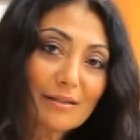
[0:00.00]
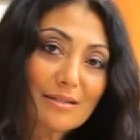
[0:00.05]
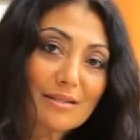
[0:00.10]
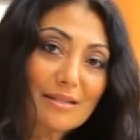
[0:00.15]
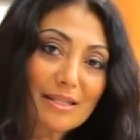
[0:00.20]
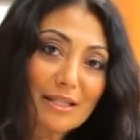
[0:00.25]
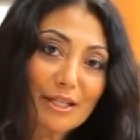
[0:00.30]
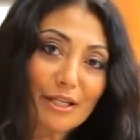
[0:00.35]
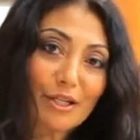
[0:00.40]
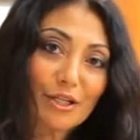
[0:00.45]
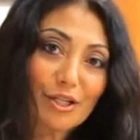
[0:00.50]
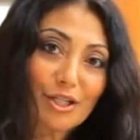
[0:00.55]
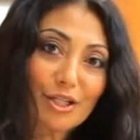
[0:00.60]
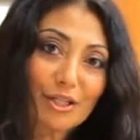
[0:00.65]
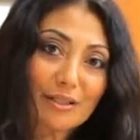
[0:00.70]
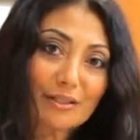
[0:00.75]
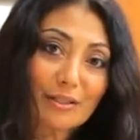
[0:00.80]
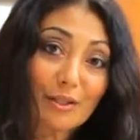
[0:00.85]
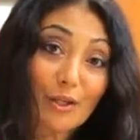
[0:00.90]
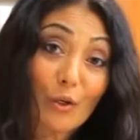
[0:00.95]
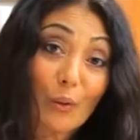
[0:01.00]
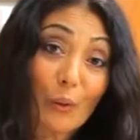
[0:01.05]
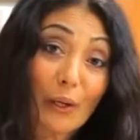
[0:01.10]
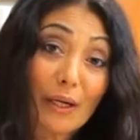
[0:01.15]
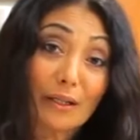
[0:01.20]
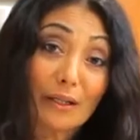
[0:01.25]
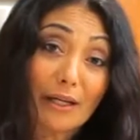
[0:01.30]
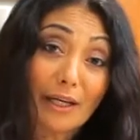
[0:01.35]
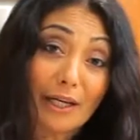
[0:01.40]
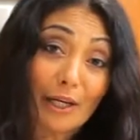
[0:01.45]
sea urchin,
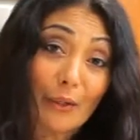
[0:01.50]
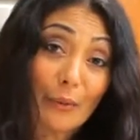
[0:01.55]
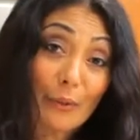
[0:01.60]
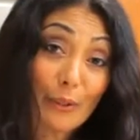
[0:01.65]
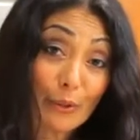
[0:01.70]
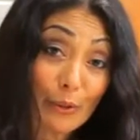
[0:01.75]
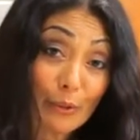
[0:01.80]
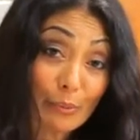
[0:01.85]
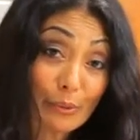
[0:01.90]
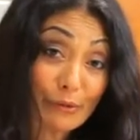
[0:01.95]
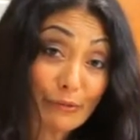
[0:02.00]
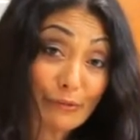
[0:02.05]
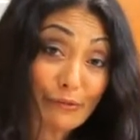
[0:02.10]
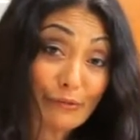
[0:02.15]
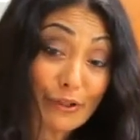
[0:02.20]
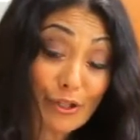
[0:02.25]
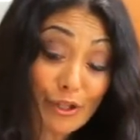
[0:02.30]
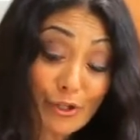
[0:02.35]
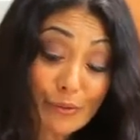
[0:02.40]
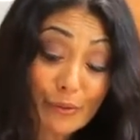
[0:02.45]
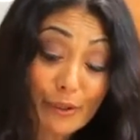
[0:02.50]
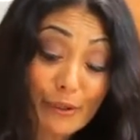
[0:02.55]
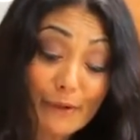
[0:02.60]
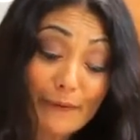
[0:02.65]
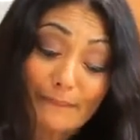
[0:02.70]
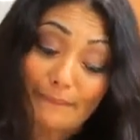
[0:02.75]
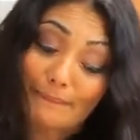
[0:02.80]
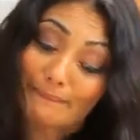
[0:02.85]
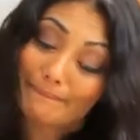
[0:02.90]
quail egg with a little bit of fish roe.